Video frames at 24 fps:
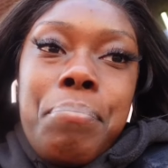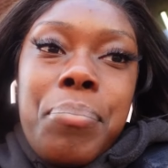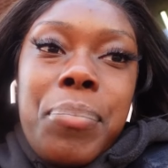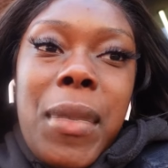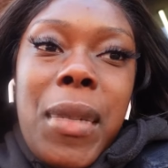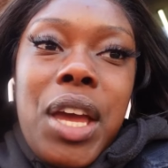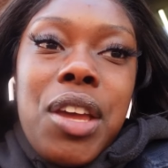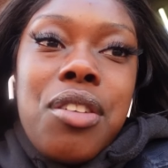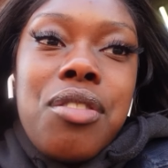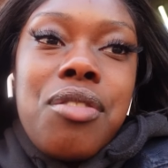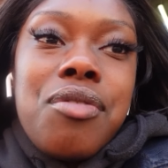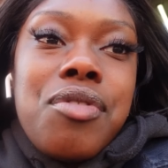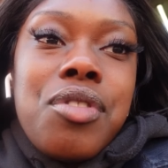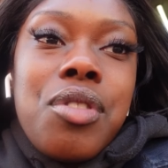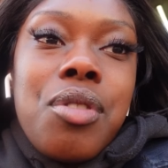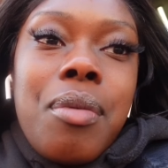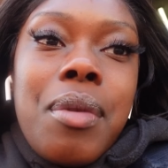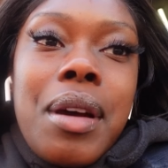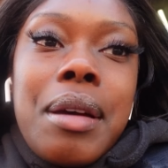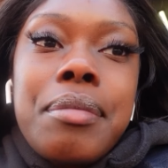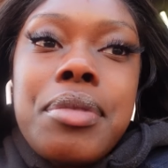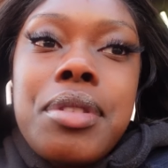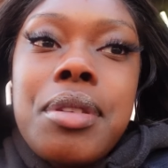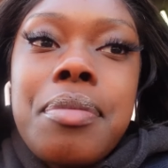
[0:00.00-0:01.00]
I don't even know
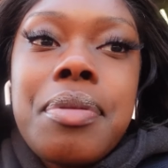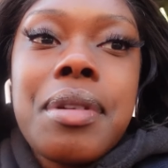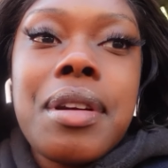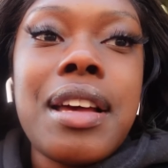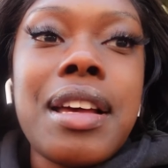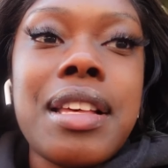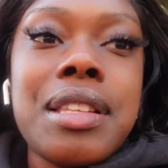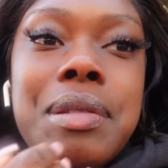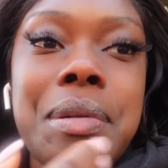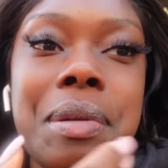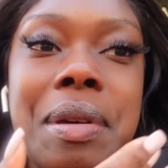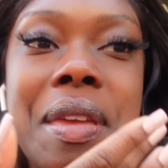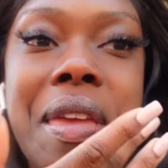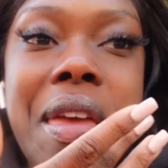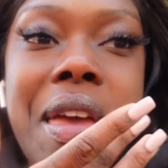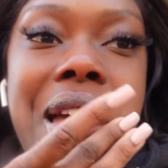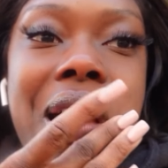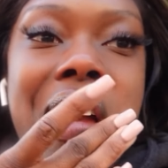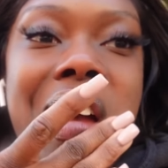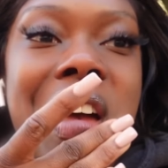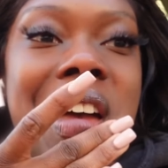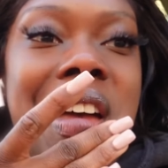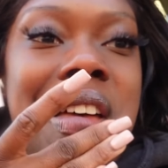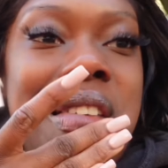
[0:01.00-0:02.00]
why I'm surprised, but yeah,
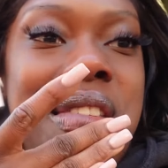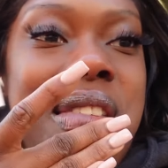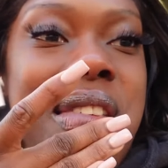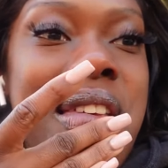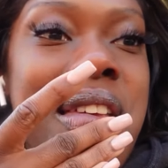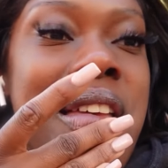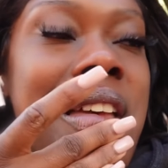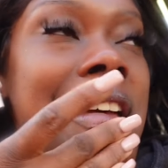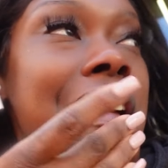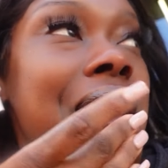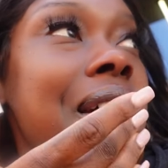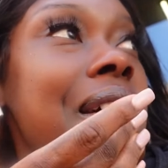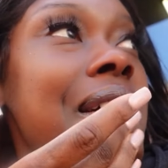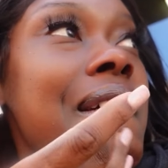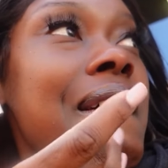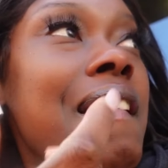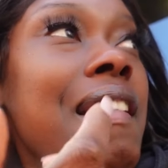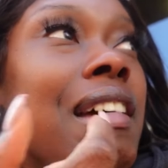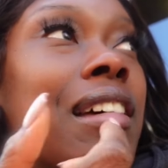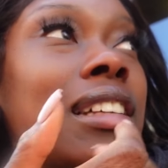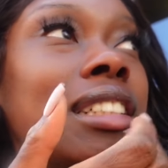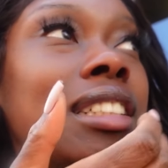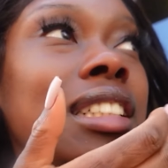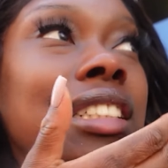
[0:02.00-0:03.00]
guys.
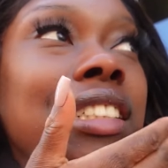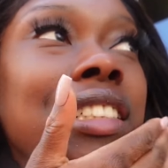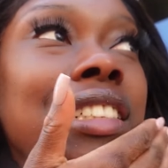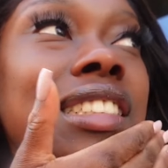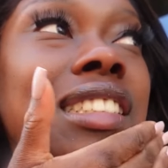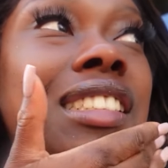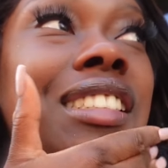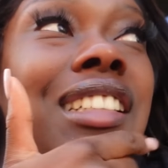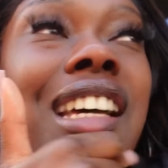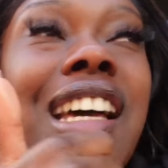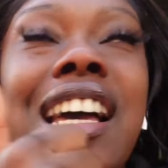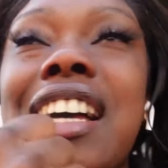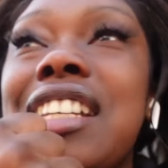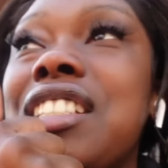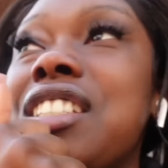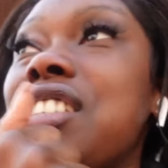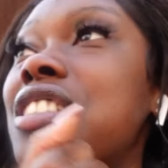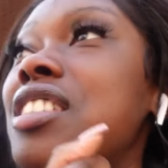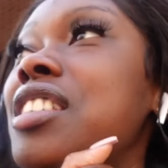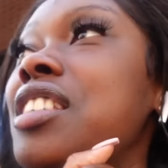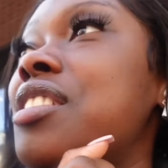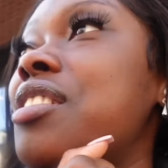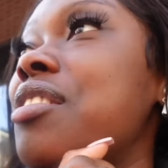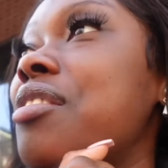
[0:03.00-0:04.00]
So I
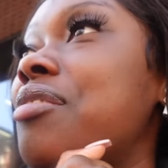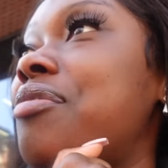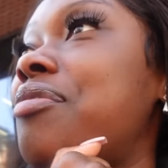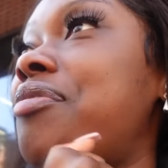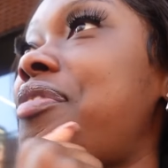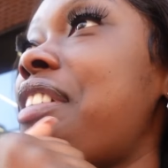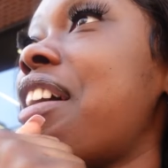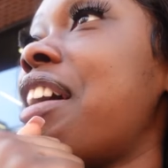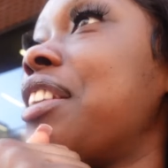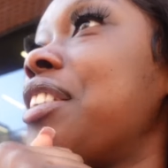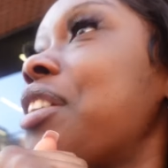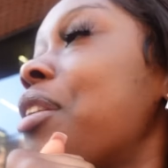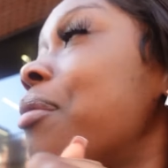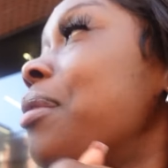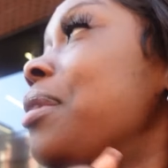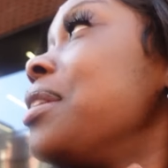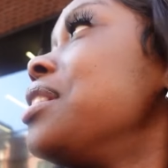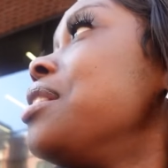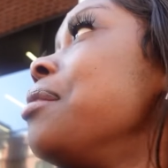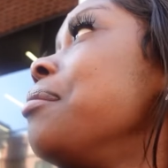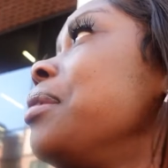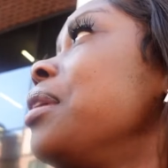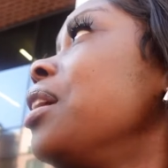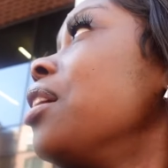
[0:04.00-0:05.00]
just need to find a way
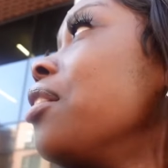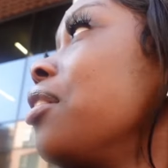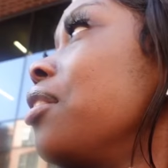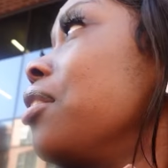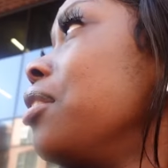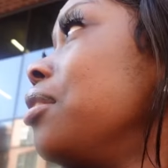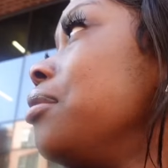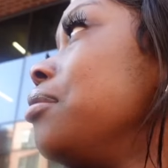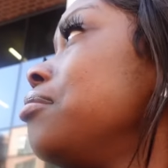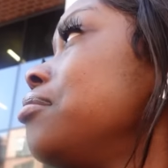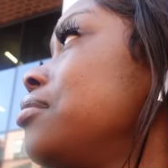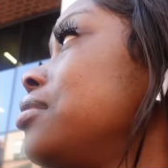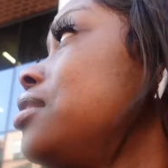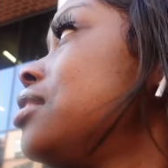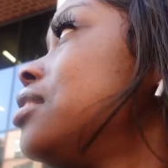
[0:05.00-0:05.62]
to be home.